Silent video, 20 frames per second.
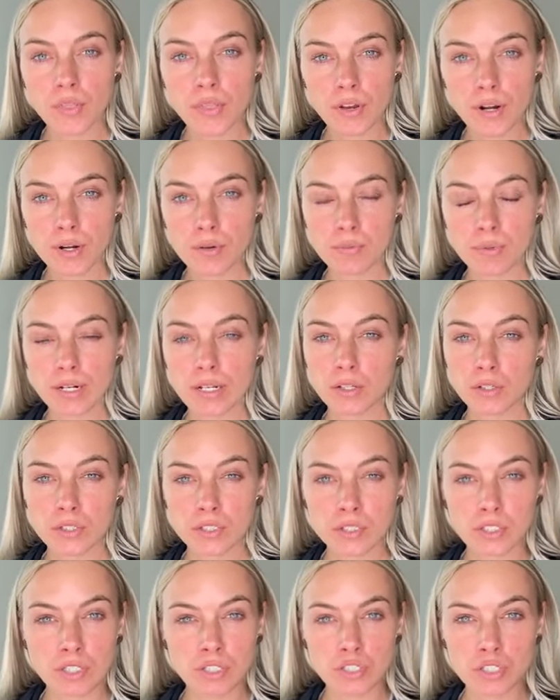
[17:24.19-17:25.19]
their
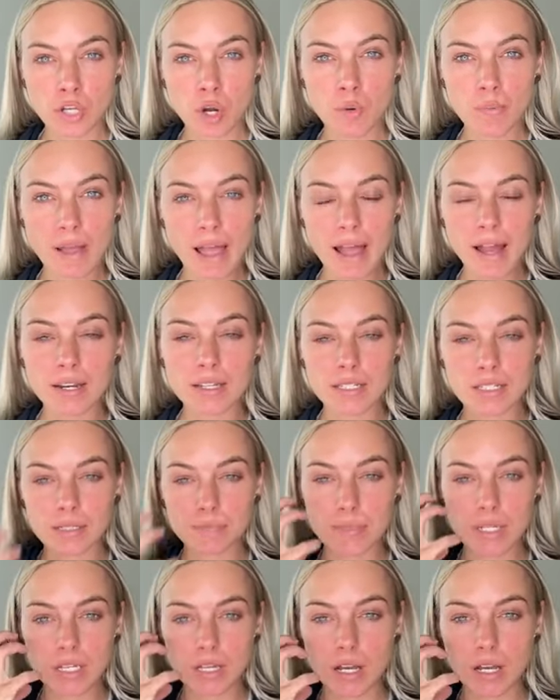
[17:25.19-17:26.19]
wrinkles look so bad is
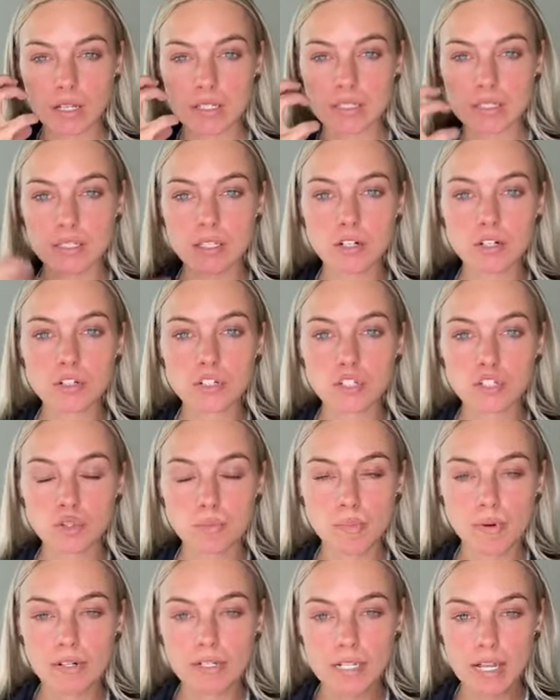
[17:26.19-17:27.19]
because they're
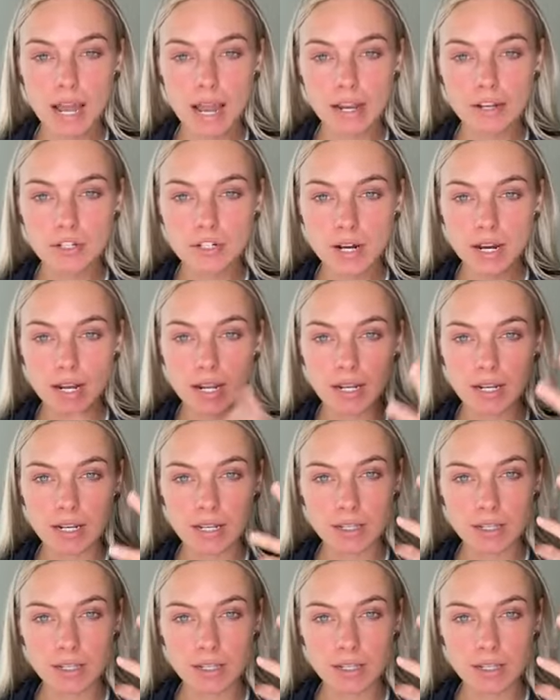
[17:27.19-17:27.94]
super dehydrated